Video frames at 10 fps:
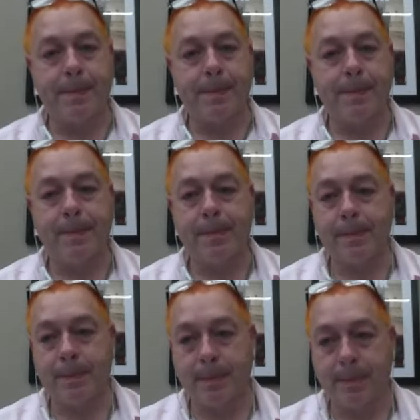
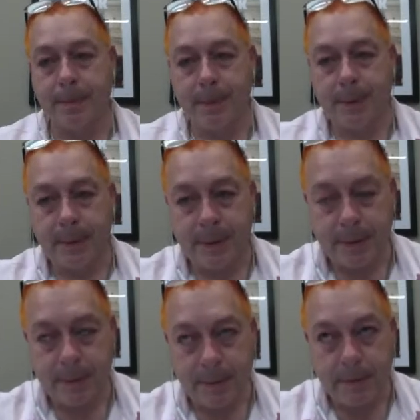
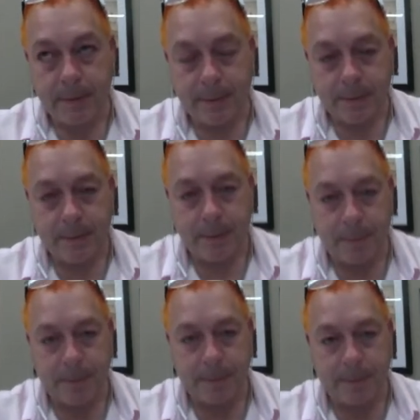
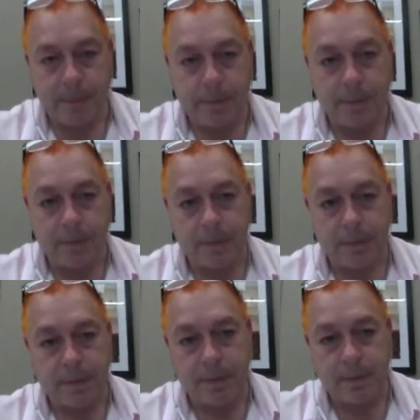
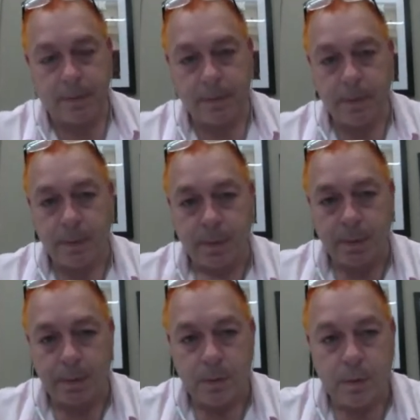
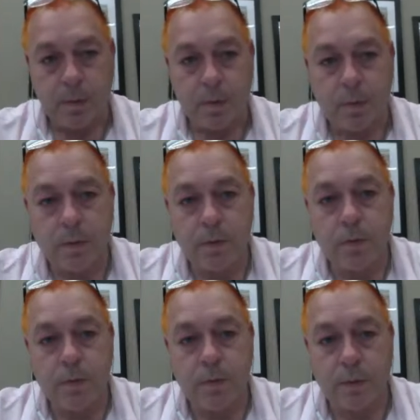
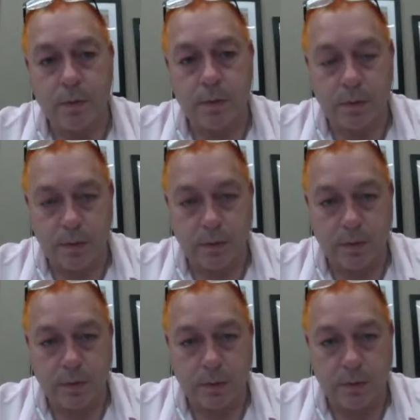
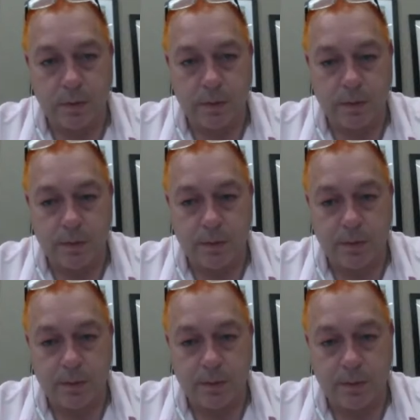(silent)